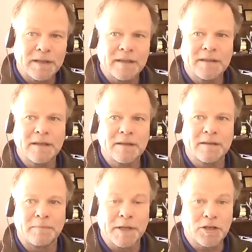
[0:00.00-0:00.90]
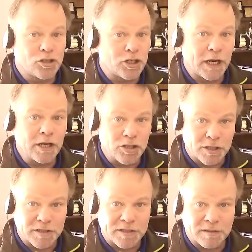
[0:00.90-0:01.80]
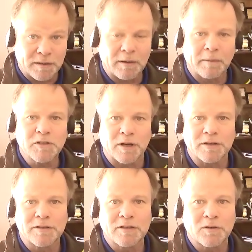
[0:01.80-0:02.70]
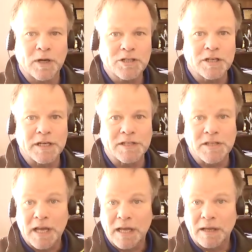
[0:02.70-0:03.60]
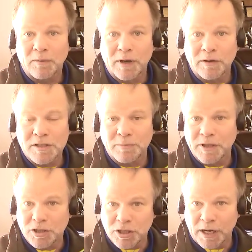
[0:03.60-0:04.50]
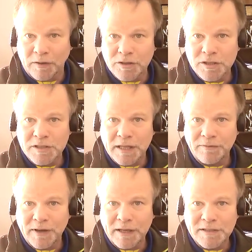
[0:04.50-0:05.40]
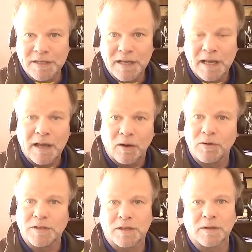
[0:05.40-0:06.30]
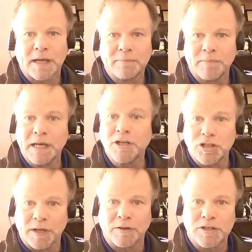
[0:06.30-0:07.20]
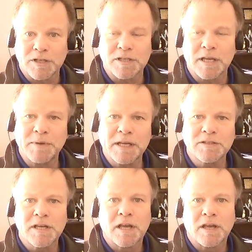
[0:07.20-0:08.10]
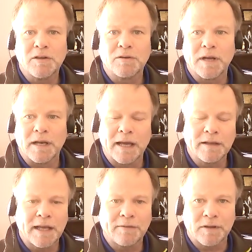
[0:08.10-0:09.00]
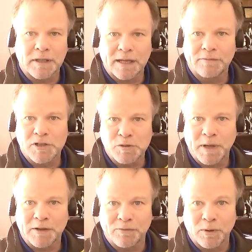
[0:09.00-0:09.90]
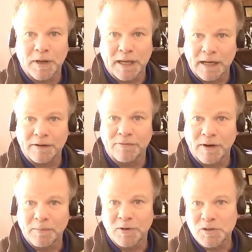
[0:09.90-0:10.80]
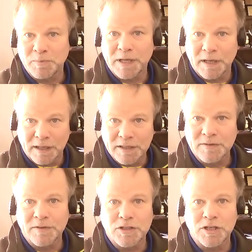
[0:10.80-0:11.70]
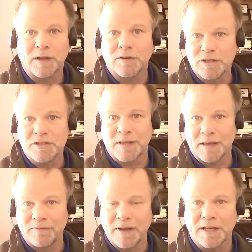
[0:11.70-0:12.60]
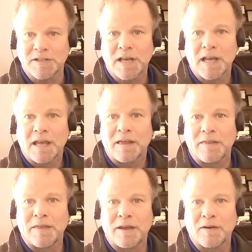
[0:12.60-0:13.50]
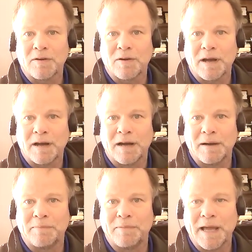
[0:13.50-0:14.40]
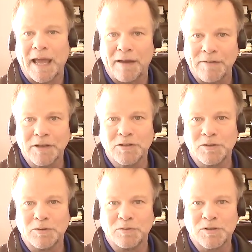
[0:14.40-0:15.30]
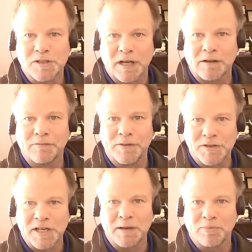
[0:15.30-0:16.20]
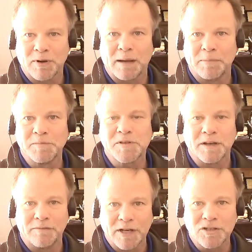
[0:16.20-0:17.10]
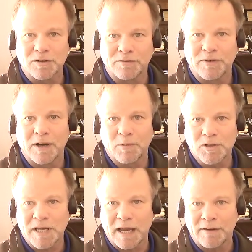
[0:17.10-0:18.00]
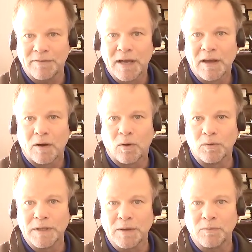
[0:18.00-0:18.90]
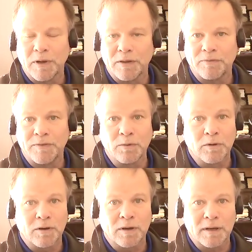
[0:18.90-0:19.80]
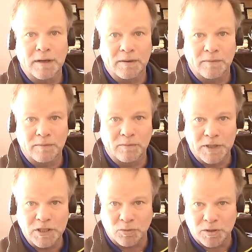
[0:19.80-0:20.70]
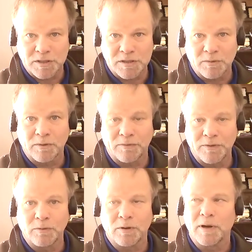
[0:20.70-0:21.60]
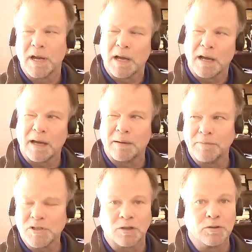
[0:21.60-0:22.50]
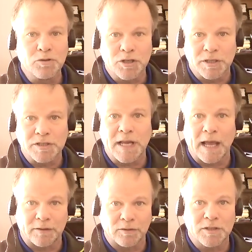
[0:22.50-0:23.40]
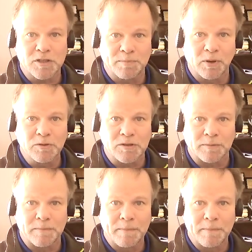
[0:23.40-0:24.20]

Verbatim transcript: uh, the the big changes. Or, I'm sorry. The question is what are some of the challenges, challenges. they face? Oh, sure. Oh, it's a lot, many challenges eh, because you're, and I have a lot of respect for organic farmers because of the challenges they face. They're uh, having to solve the same problems conventional farmers have, only with fewer resources or the fewer um, solutions at their disposal.